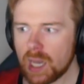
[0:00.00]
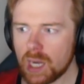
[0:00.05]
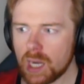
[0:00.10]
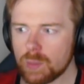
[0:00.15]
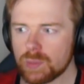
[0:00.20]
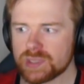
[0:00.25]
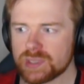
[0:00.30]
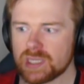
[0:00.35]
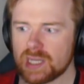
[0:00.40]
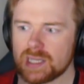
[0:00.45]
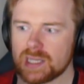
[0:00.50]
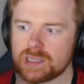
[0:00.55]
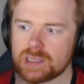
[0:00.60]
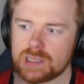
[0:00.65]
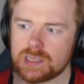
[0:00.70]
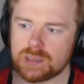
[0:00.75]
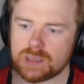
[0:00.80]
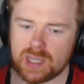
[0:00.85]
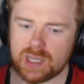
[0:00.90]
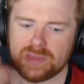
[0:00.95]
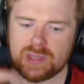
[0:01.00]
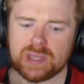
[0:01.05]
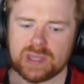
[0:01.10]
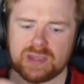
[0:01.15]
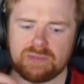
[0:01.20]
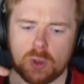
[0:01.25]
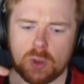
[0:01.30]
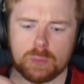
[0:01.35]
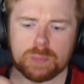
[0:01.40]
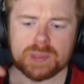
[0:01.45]
I was selected. I think
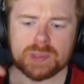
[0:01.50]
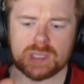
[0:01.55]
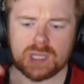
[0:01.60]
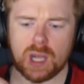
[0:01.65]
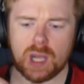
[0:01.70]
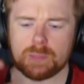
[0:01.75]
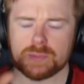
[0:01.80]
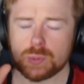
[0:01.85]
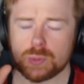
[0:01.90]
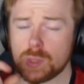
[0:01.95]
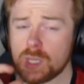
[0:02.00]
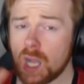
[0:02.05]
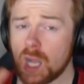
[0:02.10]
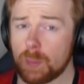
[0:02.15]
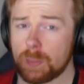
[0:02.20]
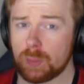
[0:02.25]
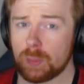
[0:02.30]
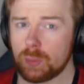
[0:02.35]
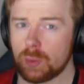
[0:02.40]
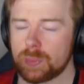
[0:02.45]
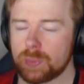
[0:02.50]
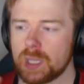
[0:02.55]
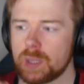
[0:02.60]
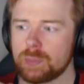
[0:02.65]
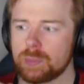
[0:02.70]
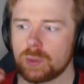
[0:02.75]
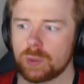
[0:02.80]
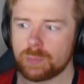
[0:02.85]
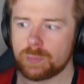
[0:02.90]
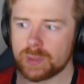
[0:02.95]
they've opened it up to a couple more
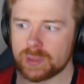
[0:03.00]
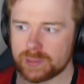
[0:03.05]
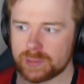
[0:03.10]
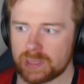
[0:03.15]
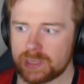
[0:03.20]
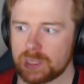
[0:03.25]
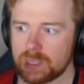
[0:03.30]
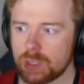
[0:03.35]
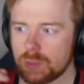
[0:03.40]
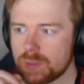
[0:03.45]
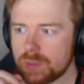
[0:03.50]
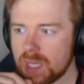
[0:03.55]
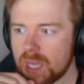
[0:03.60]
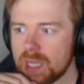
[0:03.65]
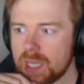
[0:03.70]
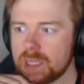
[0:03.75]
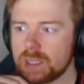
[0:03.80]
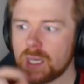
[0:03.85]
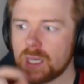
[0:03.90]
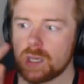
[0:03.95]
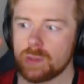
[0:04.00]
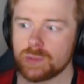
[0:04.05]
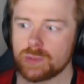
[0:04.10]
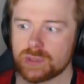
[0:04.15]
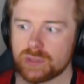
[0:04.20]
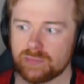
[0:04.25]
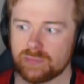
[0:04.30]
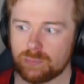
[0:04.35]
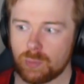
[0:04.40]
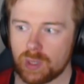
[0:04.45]
people, but in the UK, I
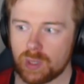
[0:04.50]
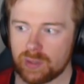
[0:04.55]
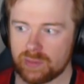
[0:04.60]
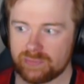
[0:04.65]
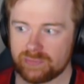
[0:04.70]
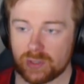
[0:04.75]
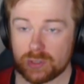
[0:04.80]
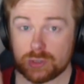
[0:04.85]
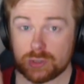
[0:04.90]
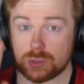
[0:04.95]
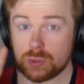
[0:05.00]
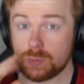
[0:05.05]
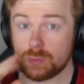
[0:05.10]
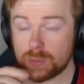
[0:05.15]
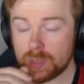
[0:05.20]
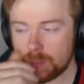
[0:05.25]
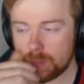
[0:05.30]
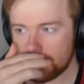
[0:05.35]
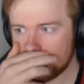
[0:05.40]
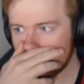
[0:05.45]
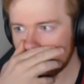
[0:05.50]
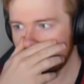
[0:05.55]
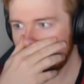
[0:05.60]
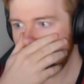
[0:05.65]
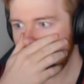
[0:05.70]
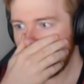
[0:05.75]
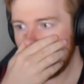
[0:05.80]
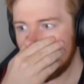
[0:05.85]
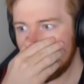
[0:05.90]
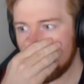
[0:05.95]
was one of the first 2 people
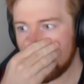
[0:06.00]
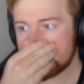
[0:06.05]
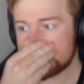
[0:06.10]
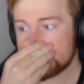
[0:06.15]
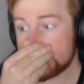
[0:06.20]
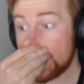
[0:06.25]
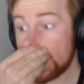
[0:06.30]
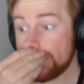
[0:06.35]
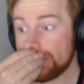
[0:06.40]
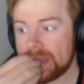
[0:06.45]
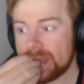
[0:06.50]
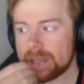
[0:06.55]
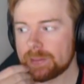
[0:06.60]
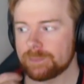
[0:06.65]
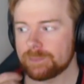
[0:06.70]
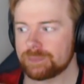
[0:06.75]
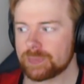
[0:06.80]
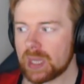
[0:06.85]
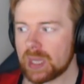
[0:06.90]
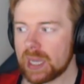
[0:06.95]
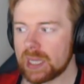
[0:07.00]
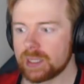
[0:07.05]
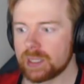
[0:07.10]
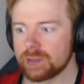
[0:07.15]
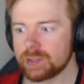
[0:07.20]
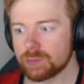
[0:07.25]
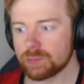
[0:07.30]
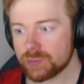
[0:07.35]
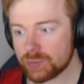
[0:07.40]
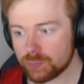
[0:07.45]
to get that.
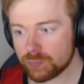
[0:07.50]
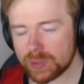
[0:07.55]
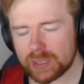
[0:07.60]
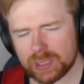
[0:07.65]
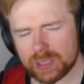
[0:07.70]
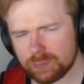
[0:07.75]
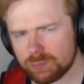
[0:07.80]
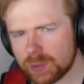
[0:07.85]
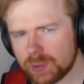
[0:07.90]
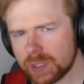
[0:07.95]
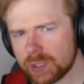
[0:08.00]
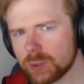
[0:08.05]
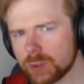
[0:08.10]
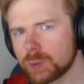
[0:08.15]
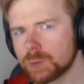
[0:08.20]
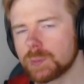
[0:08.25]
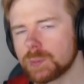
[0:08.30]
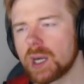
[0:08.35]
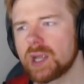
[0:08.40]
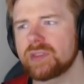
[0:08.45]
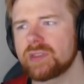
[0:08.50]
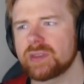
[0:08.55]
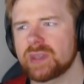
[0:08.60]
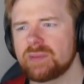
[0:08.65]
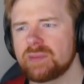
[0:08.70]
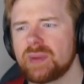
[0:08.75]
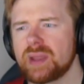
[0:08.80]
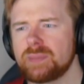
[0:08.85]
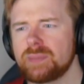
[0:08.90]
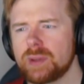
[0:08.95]
And it was really, really cool. I think
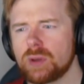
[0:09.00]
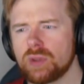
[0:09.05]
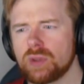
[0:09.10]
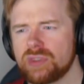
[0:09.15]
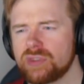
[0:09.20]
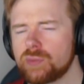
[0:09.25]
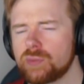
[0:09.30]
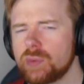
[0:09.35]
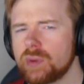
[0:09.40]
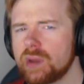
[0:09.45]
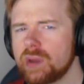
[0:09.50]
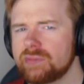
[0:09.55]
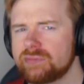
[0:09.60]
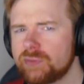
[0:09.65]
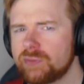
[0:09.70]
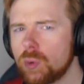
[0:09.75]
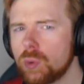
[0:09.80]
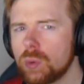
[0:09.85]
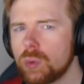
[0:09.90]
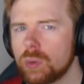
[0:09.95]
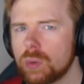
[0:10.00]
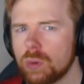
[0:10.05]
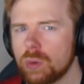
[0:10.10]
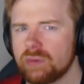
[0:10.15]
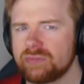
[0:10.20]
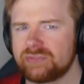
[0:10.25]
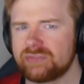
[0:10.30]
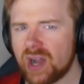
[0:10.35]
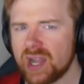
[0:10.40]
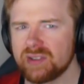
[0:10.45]
they've maybe got 4 or
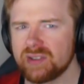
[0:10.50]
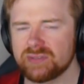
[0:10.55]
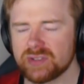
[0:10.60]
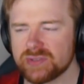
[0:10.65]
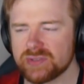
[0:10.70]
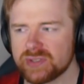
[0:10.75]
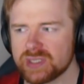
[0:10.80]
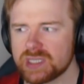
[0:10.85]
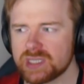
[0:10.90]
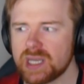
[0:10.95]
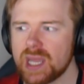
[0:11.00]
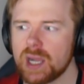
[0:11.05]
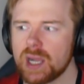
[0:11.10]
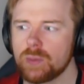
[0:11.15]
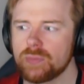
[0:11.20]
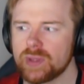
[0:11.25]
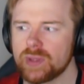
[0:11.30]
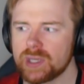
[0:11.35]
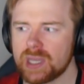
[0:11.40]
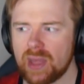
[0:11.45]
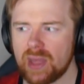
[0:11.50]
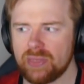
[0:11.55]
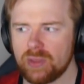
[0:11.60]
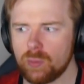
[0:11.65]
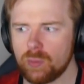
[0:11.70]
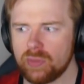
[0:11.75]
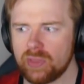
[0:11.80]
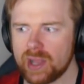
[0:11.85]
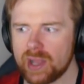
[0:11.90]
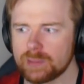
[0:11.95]
5 of us now that get
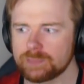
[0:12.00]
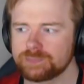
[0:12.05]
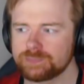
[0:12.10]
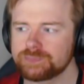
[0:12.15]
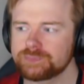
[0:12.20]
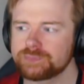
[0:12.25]
all that.